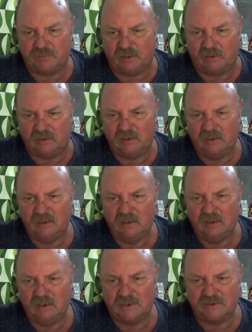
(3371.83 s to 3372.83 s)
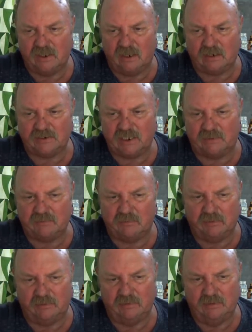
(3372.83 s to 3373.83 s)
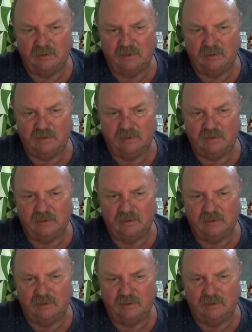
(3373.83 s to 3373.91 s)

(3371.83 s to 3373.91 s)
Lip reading: bin is not acceptable.